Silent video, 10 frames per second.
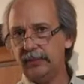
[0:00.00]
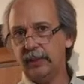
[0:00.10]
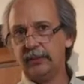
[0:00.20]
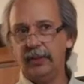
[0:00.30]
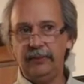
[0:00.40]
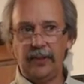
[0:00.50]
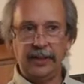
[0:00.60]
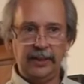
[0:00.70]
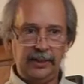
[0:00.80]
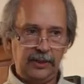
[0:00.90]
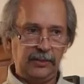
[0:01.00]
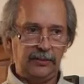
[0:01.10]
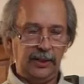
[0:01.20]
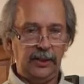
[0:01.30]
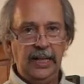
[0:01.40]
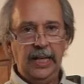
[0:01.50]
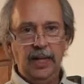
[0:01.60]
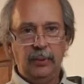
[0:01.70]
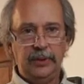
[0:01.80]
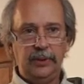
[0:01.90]
it's really fun and interesting
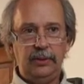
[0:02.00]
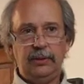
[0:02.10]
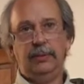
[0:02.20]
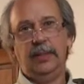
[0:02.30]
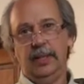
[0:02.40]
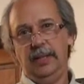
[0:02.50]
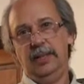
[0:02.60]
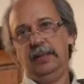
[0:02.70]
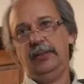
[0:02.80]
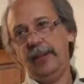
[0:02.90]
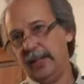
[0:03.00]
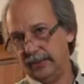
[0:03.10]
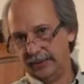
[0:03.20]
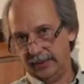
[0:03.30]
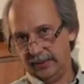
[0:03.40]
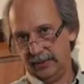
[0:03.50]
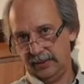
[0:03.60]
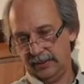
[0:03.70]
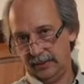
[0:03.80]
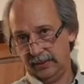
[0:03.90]
when you do creative
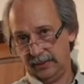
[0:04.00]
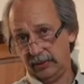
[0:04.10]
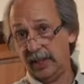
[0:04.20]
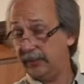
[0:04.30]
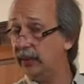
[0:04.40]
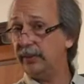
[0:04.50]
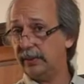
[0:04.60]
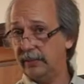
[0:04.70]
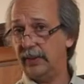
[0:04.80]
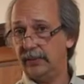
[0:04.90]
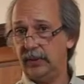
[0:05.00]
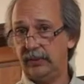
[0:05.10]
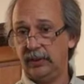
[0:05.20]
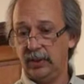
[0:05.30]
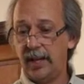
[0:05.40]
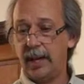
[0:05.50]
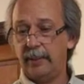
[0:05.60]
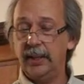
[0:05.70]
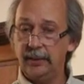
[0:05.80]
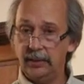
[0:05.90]
use of using your
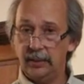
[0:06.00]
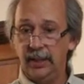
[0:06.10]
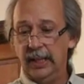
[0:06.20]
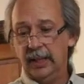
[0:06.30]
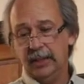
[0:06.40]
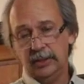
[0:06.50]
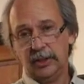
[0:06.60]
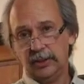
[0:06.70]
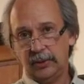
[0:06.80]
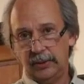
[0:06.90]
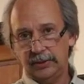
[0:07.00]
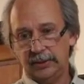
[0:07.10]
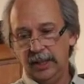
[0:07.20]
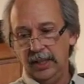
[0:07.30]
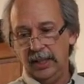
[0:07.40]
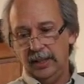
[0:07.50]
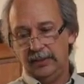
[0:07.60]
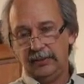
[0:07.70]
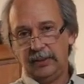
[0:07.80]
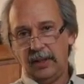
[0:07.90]
camera and your controls.
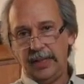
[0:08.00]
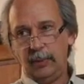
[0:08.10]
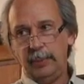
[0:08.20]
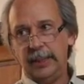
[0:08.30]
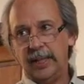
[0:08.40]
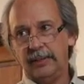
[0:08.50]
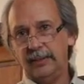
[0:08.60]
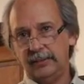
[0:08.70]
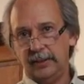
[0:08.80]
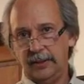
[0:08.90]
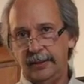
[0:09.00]
So that would be an artistic.